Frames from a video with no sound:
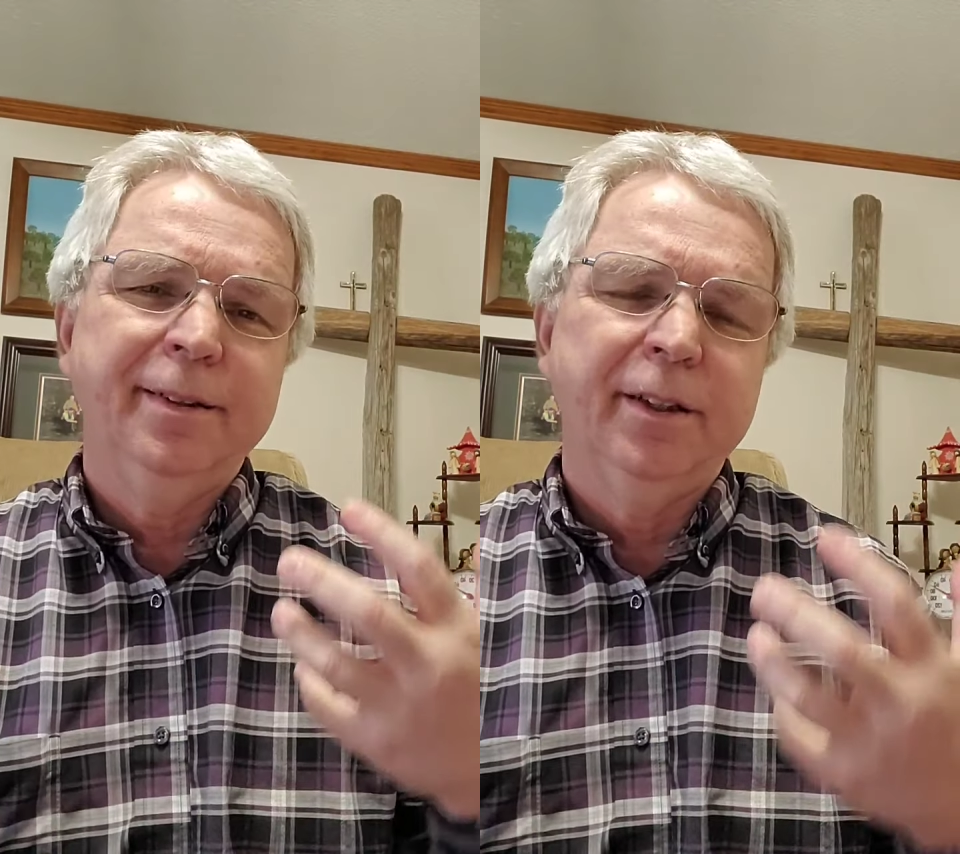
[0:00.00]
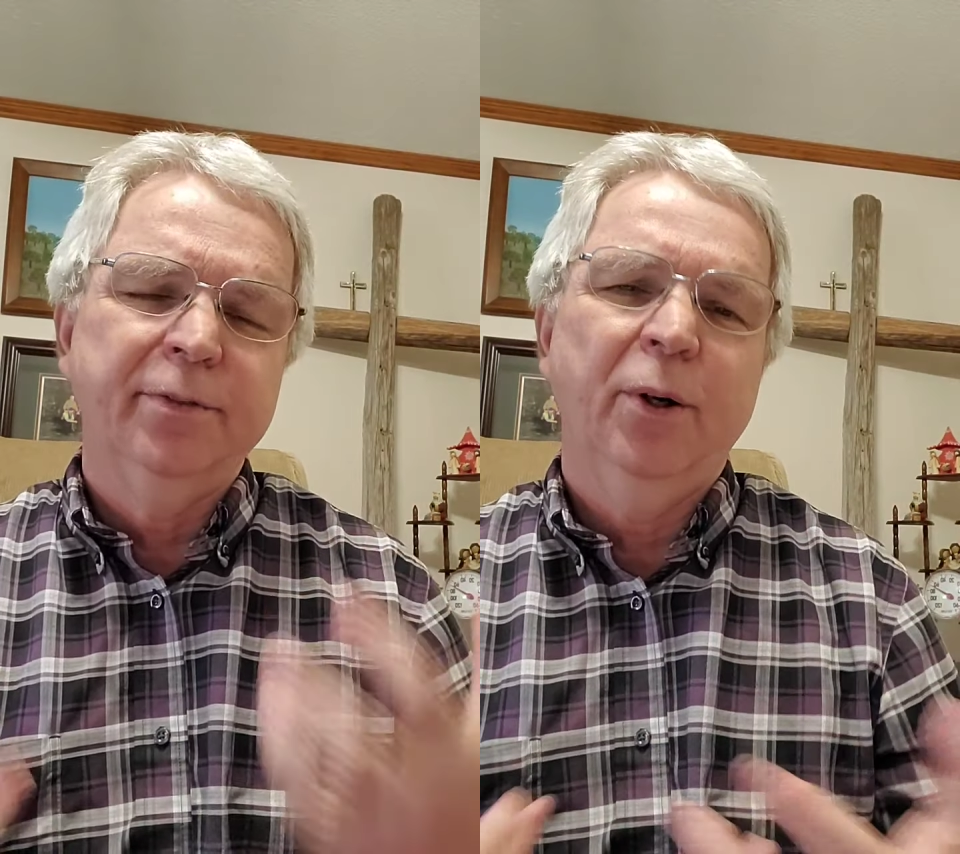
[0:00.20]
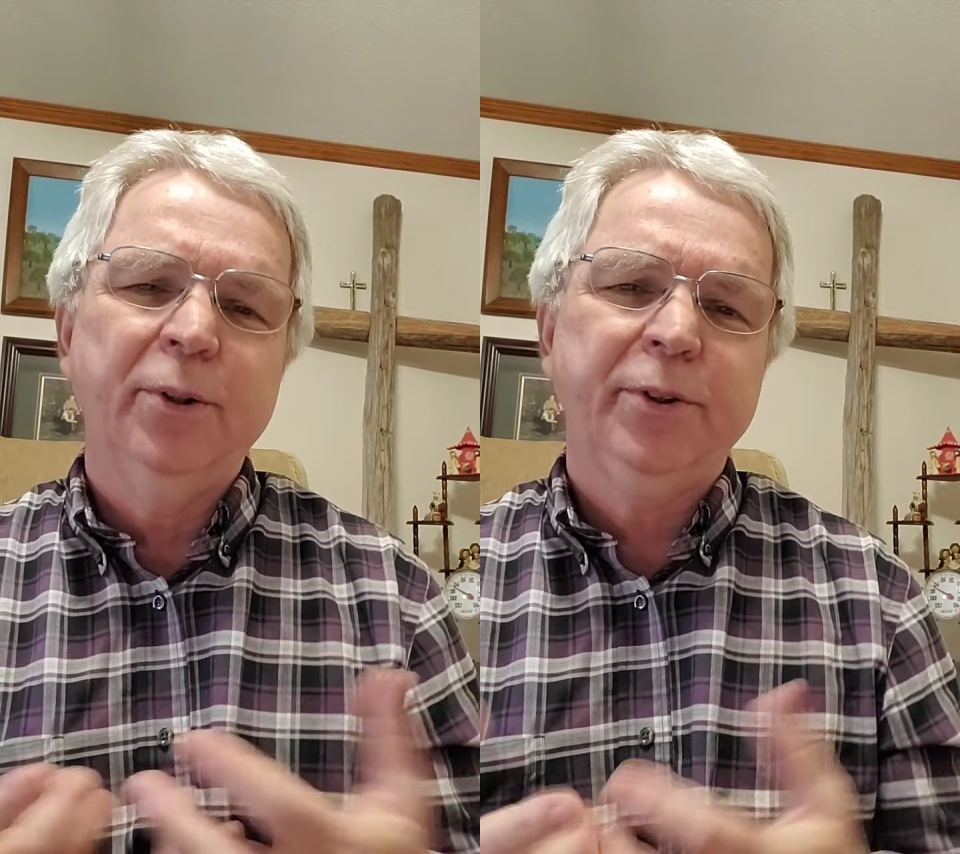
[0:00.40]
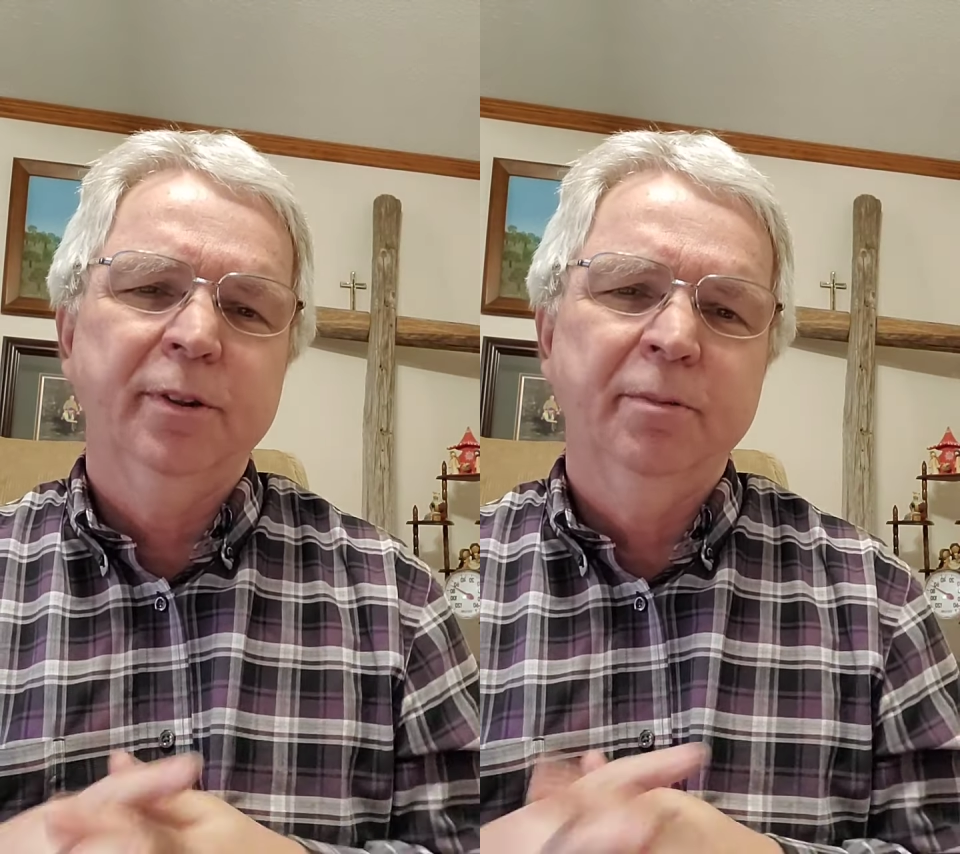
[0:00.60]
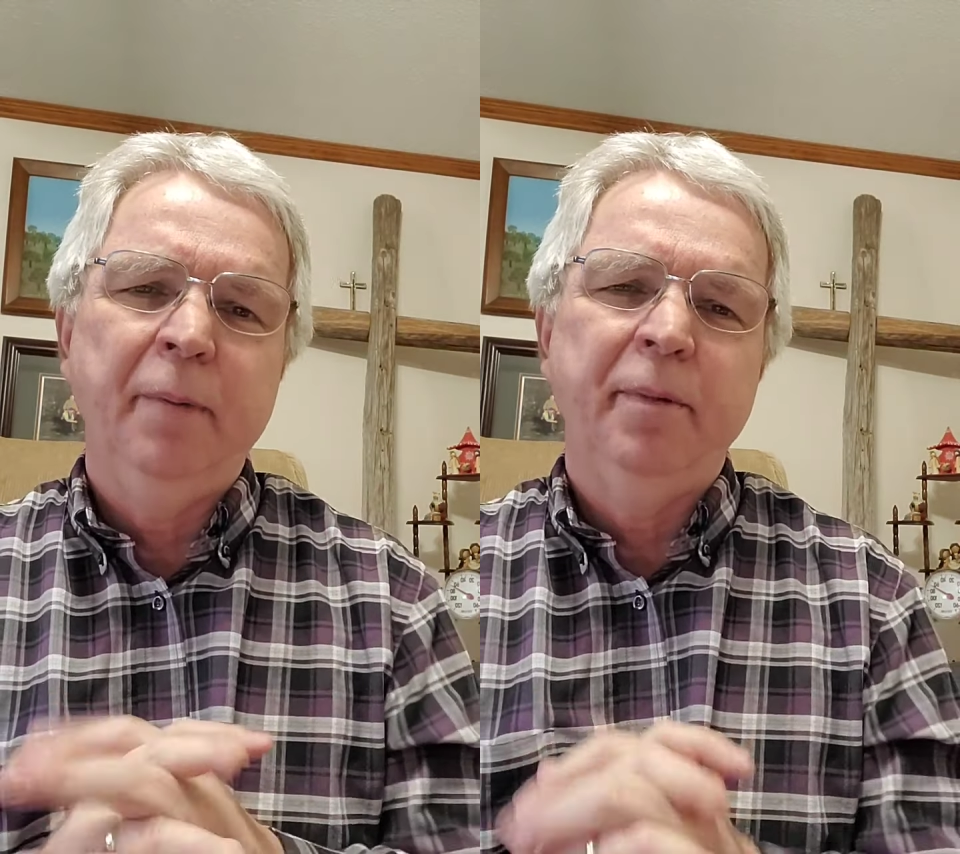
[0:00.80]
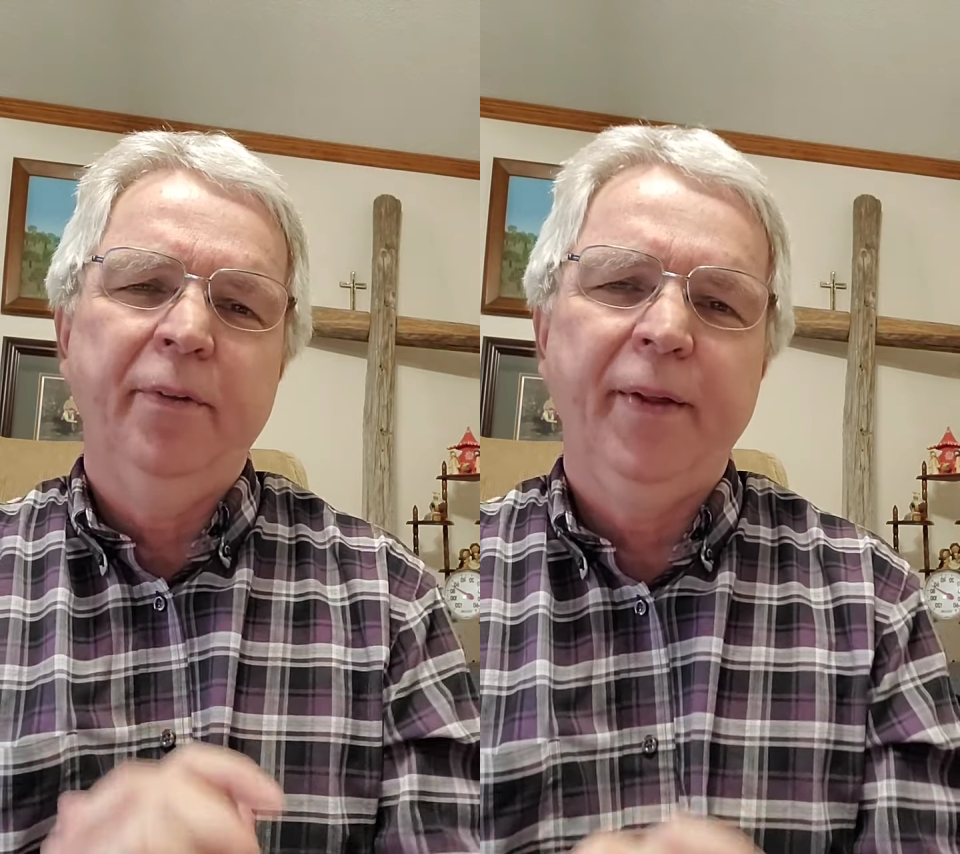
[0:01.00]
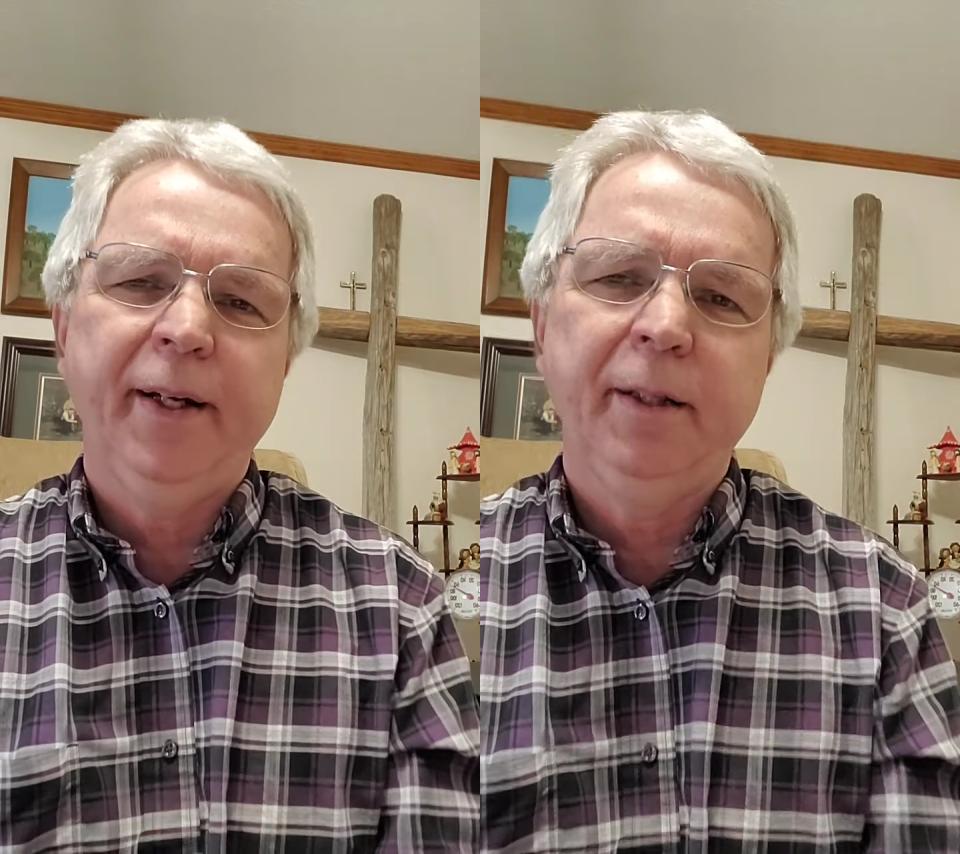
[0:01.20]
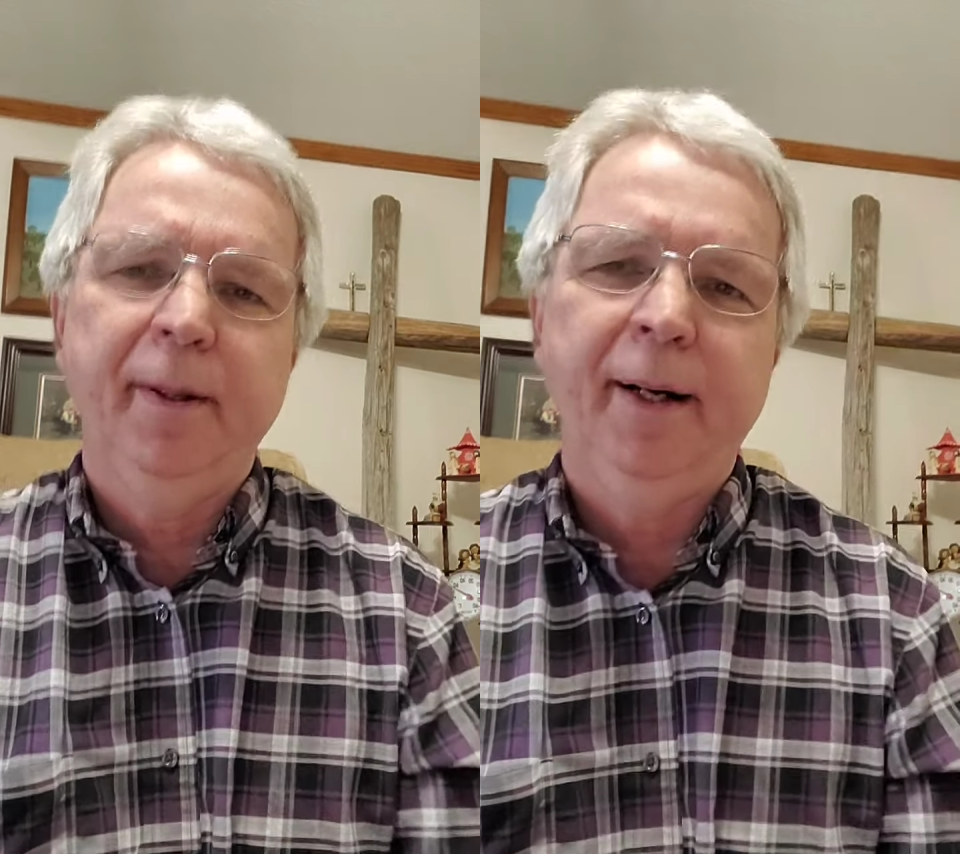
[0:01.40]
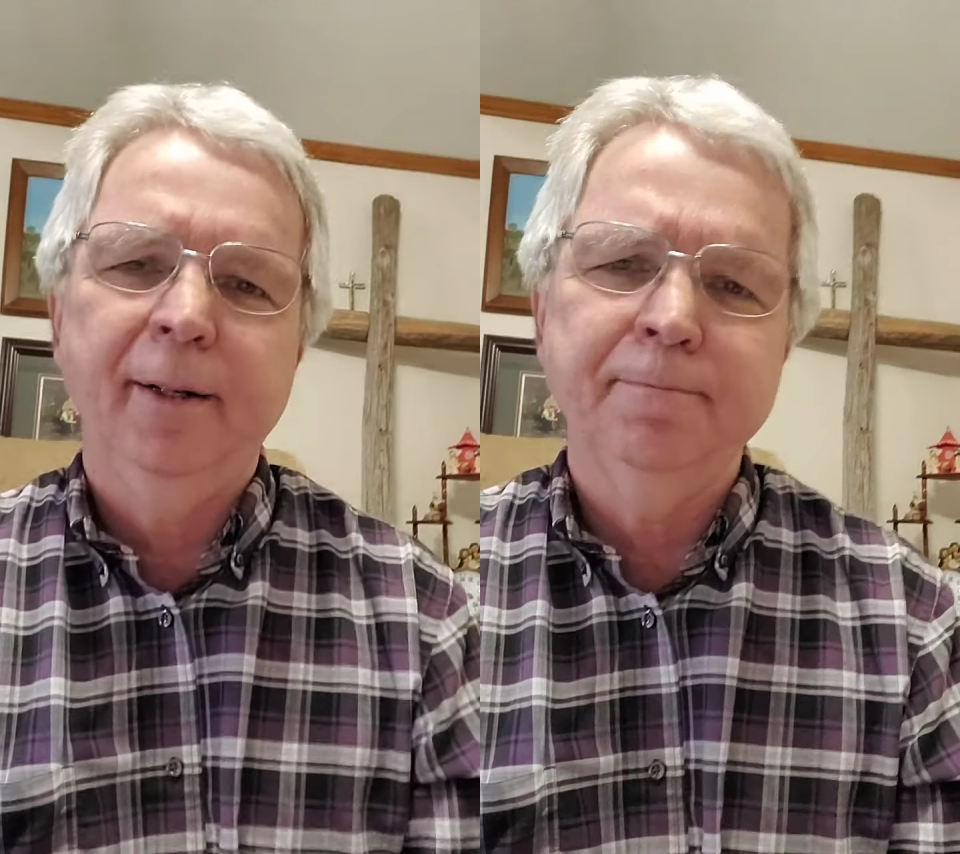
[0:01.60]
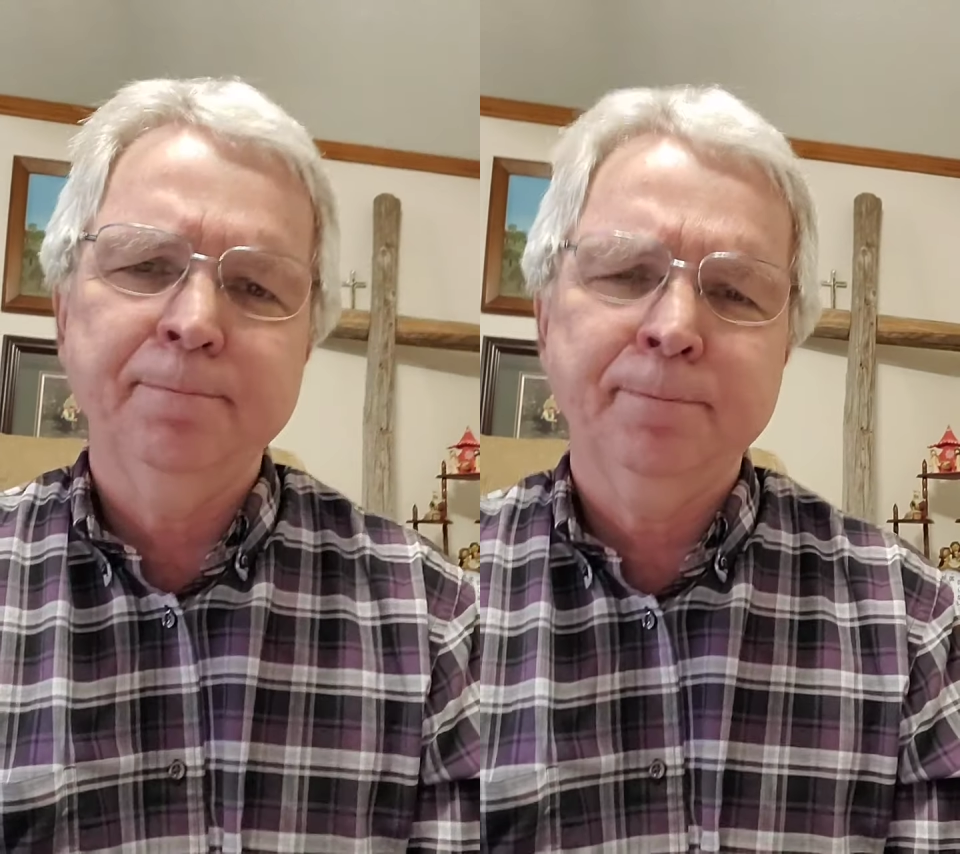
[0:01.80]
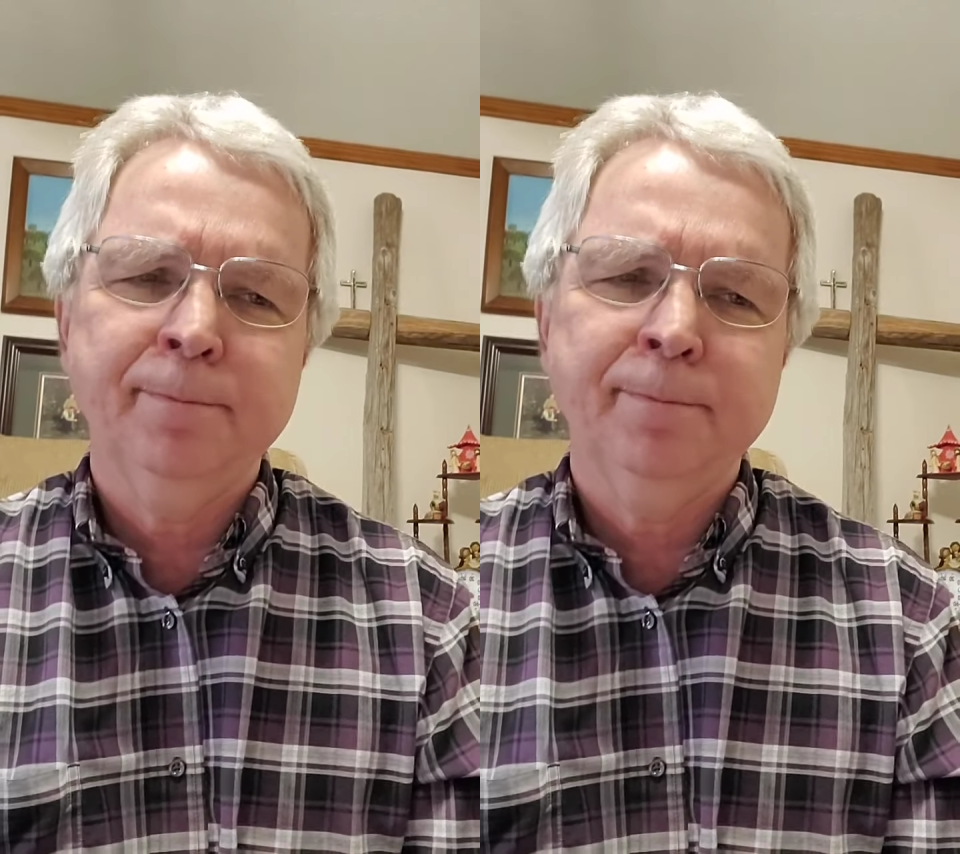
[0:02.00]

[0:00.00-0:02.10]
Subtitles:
devotional made me think about,